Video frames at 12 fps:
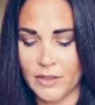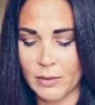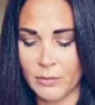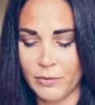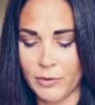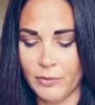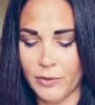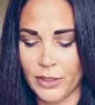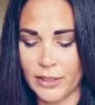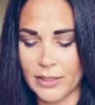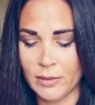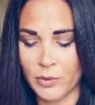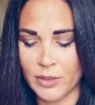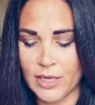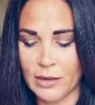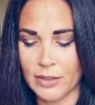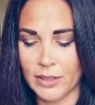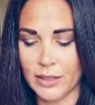Some of you feel like someone's
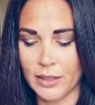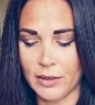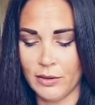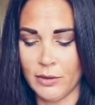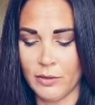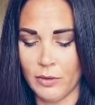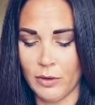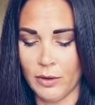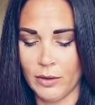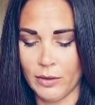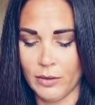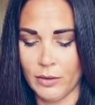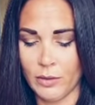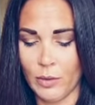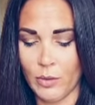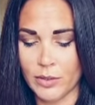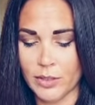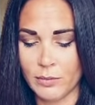out to get you at work.
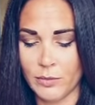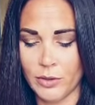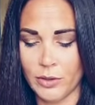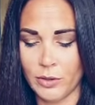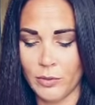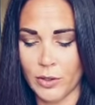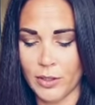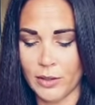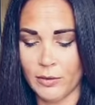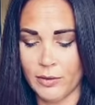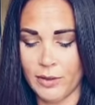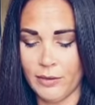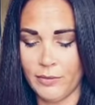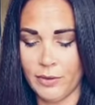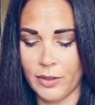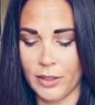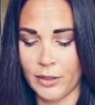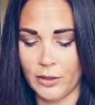Or someone you're working with, they
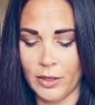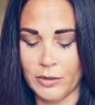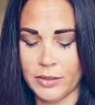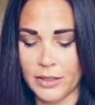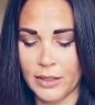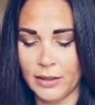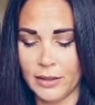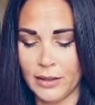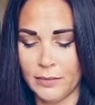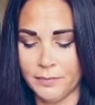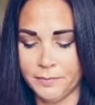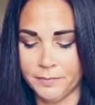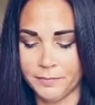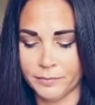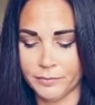feel like you're out to get them.